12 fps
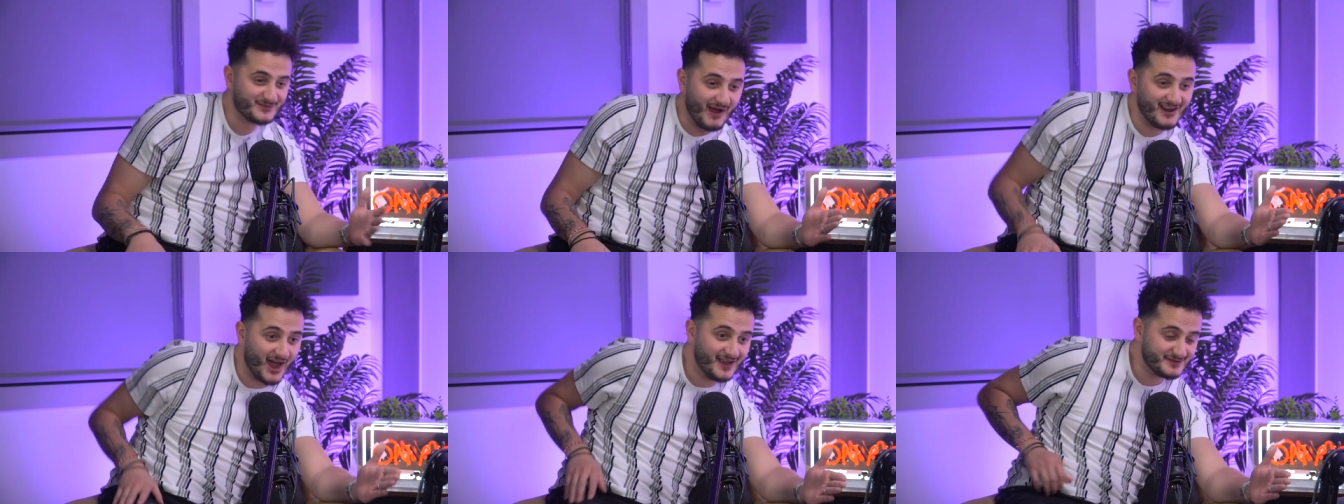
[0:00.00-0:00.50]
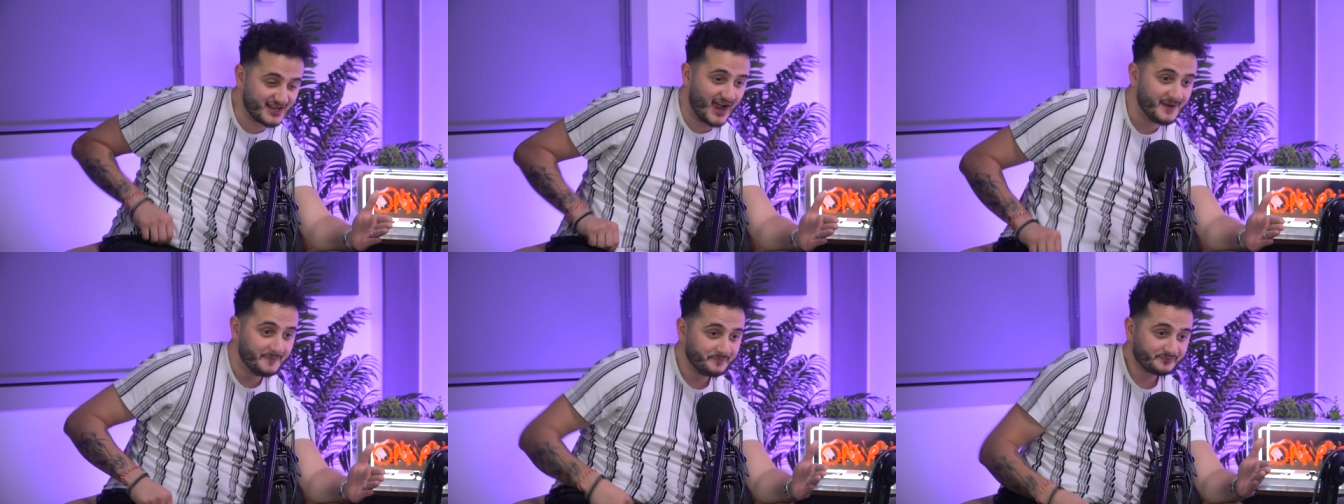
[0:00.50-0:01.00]
It's what like it's
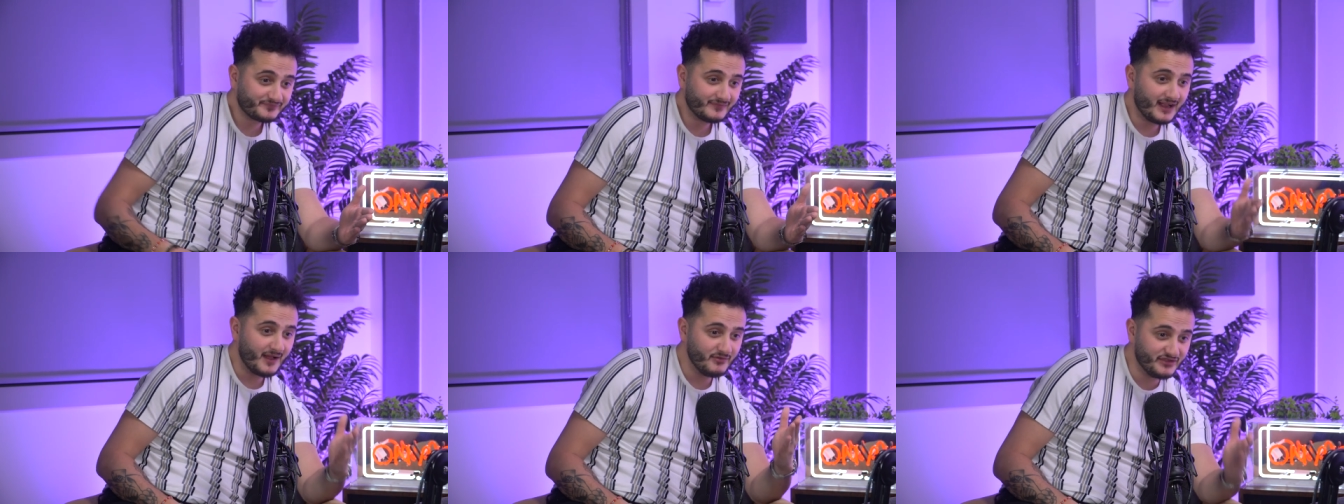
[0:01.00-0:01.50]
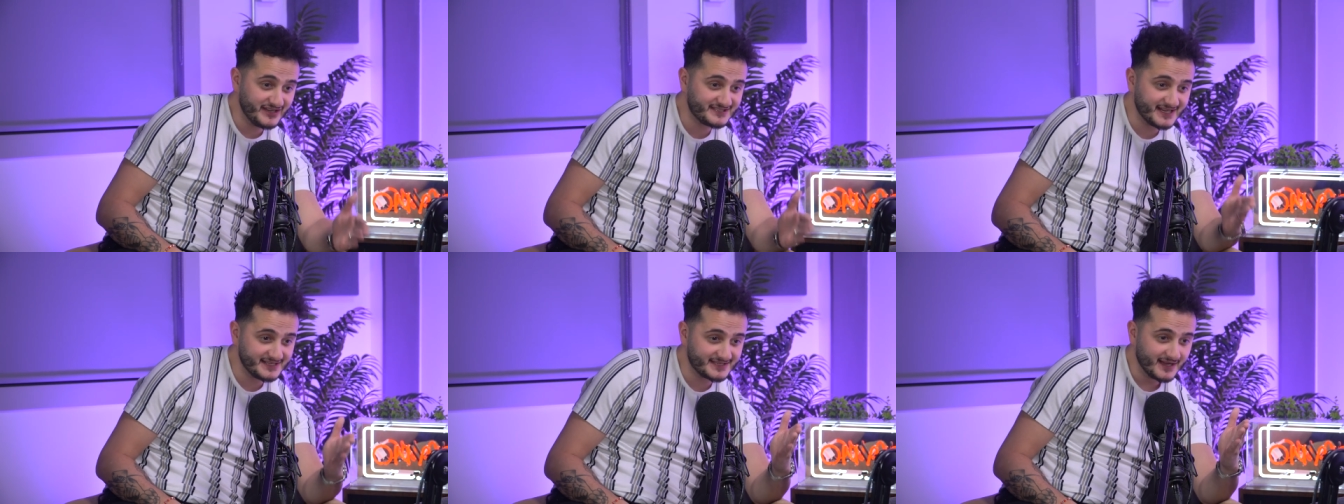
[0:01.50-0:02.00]
like
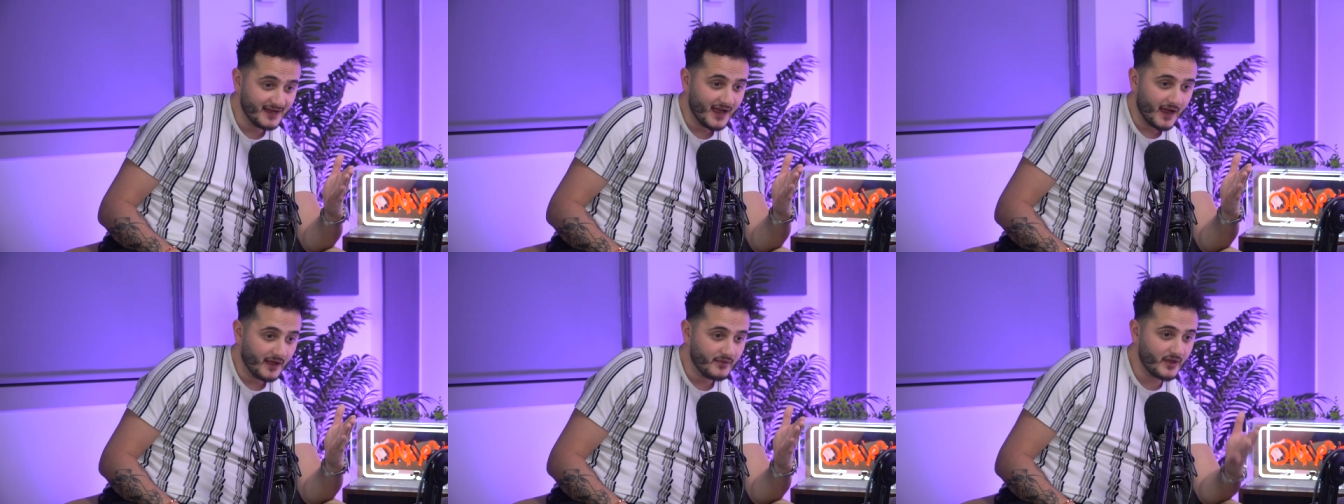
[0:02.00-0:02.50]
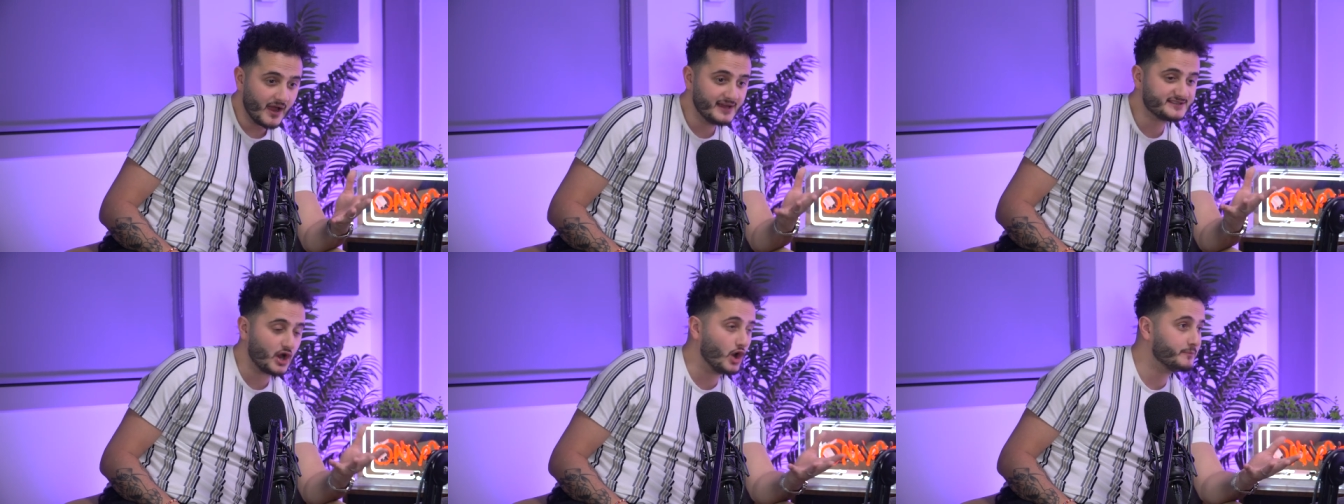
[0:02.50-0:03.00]
this is
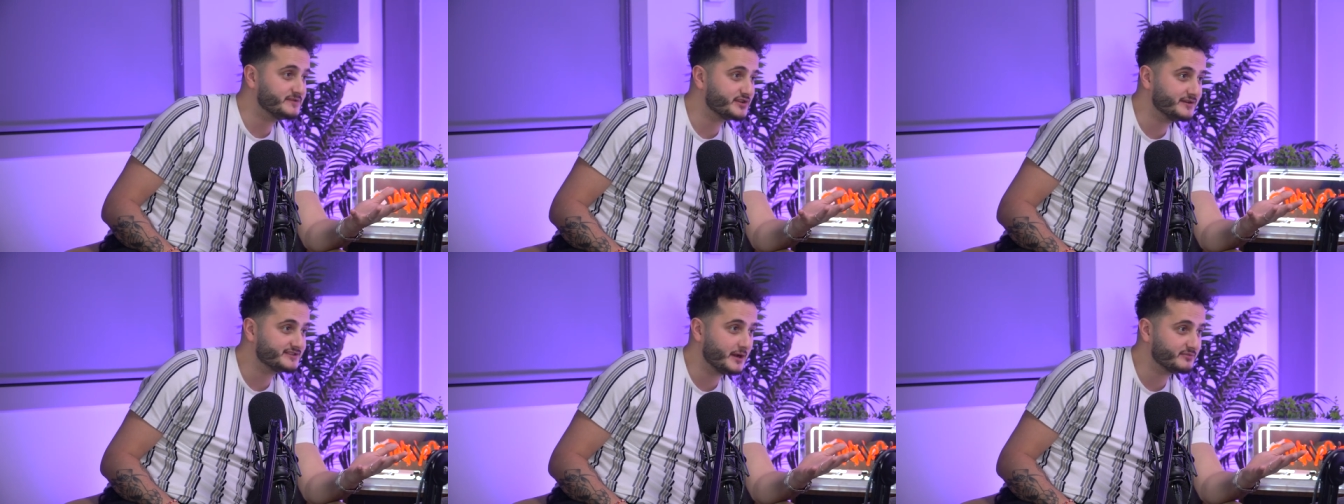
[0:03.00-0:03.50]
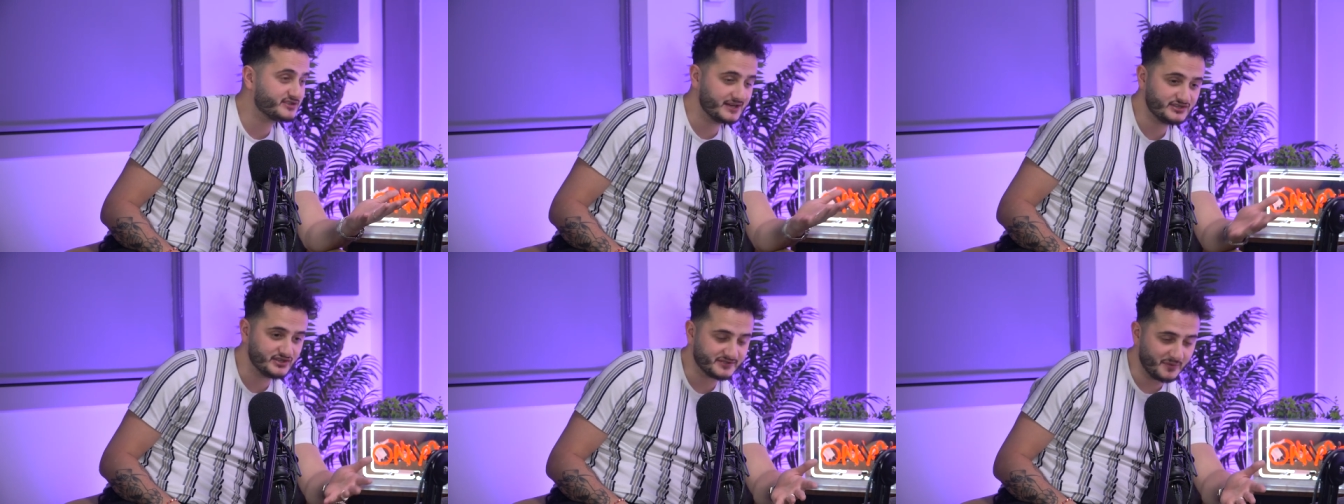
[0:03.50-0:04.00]
it's open to
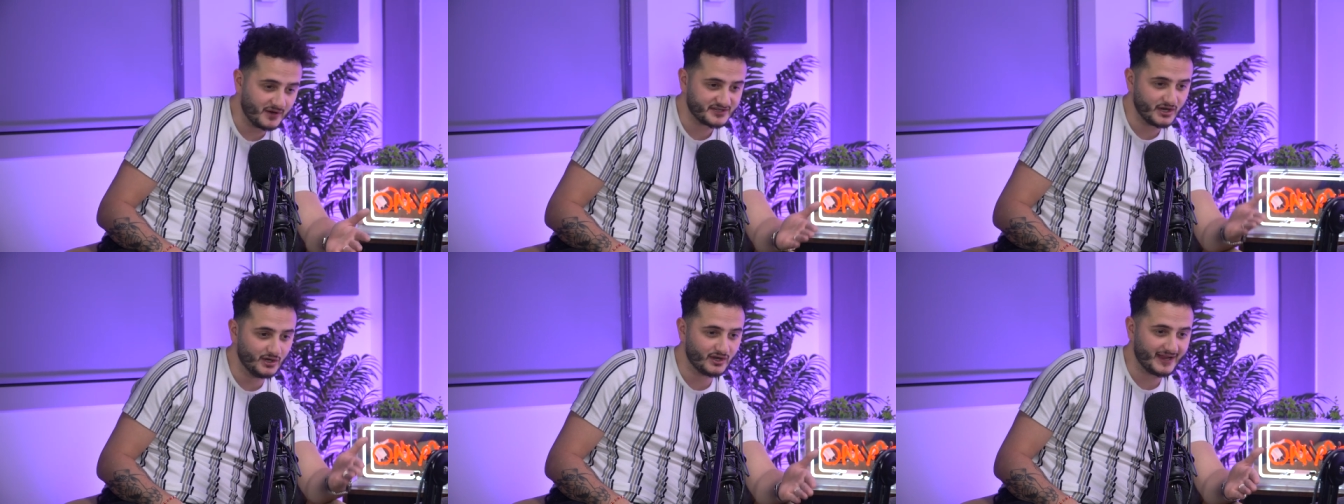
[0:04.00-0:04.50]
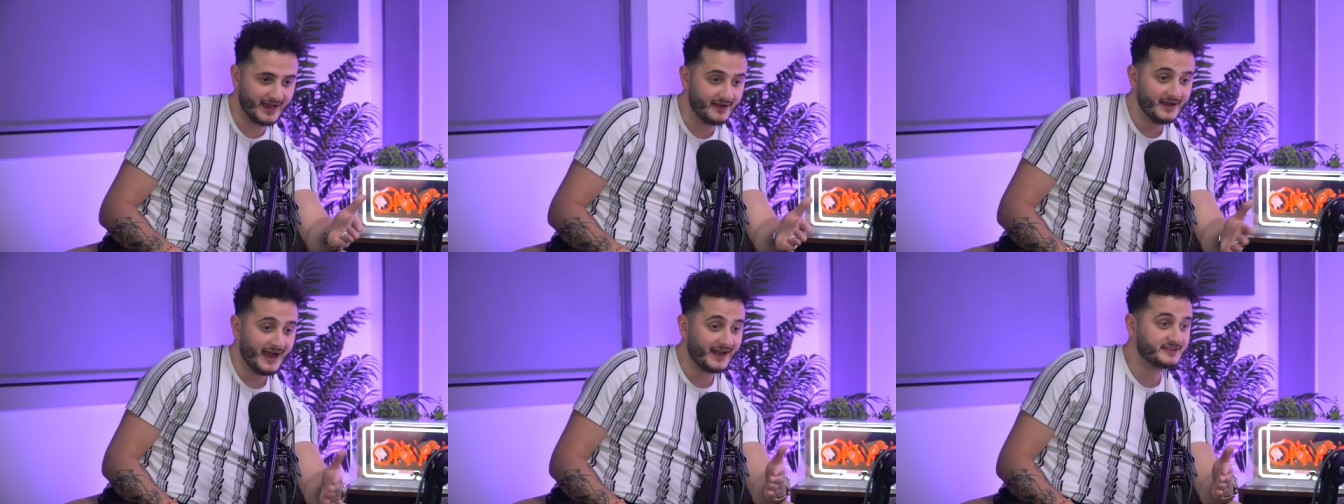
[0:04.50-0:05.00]
interpretation as well. So you look at
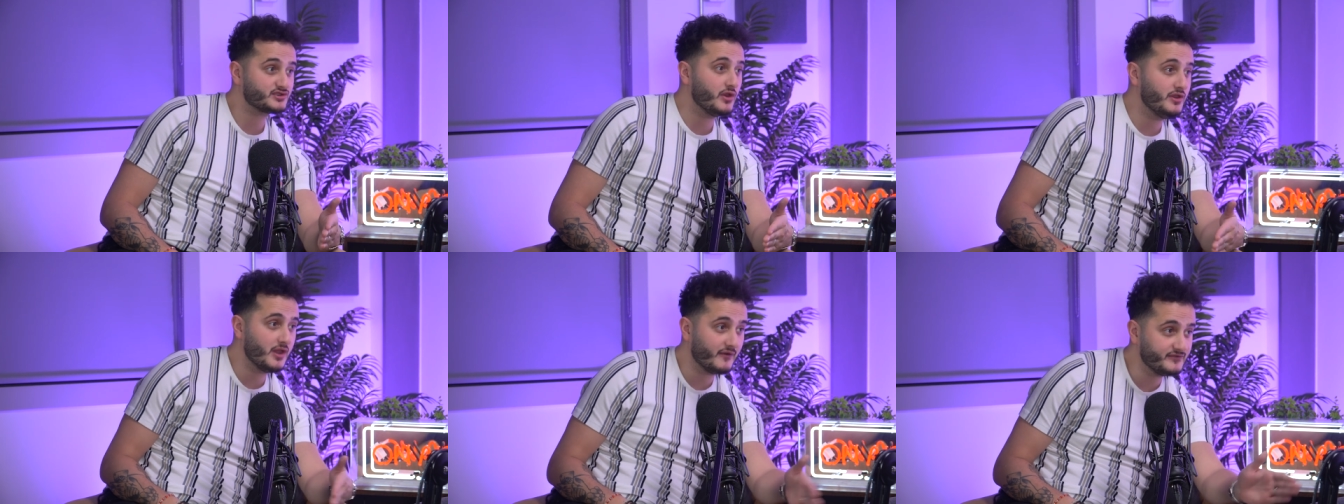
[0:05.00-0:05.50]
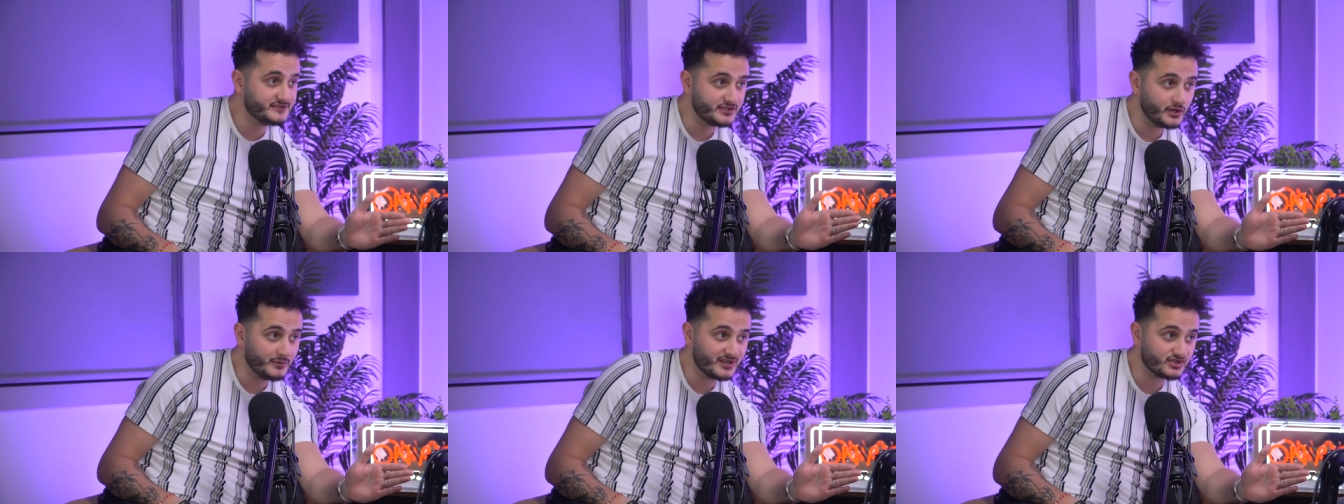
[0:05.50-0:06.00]
it and it's got nothing
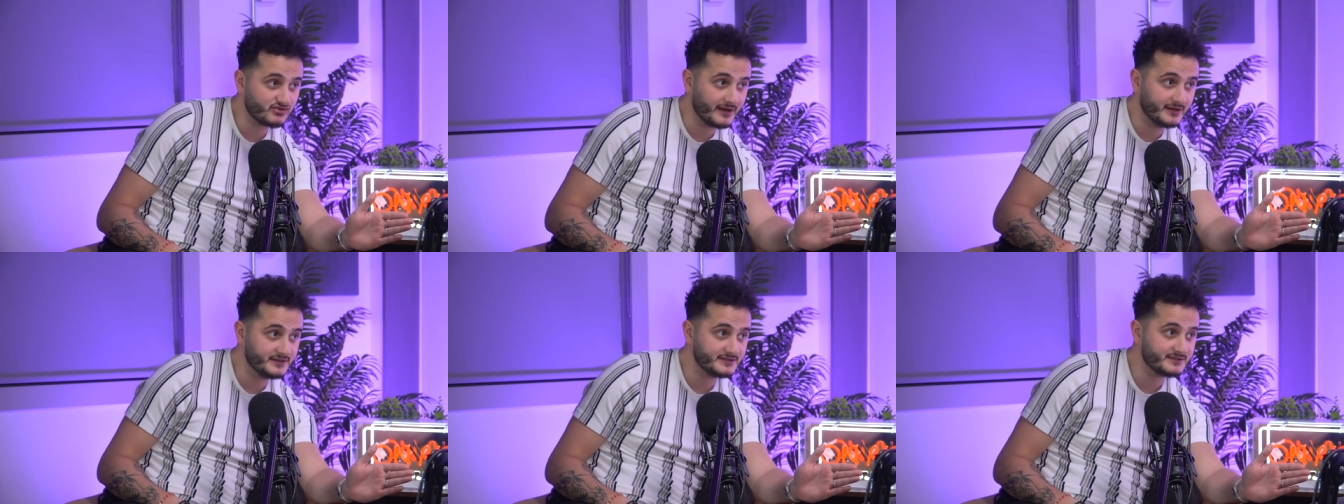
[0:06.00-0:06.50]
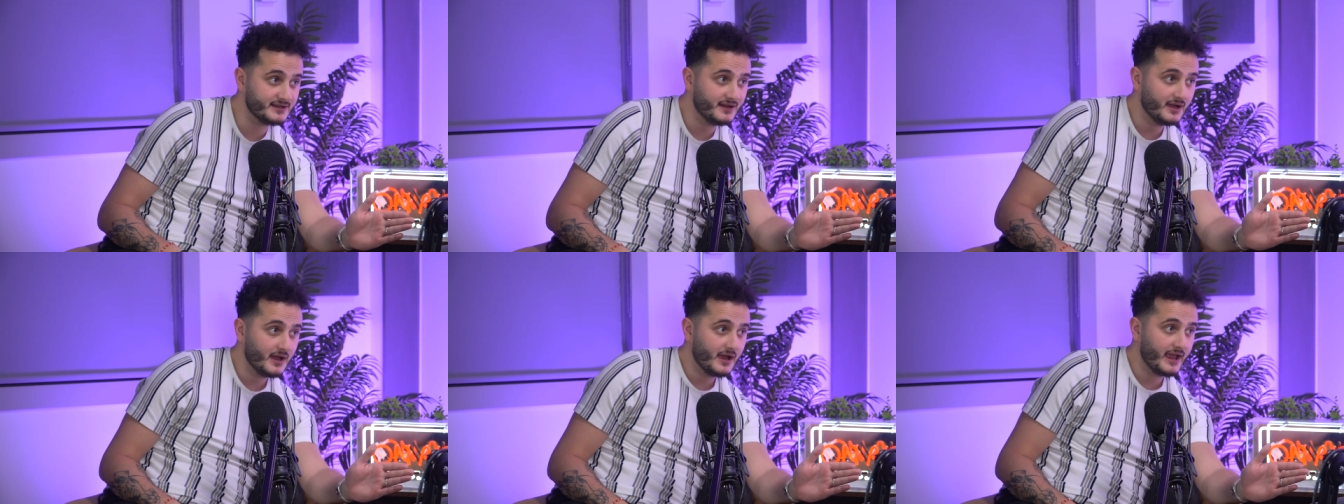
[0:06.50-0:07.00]
to do with the traitors. Yeah.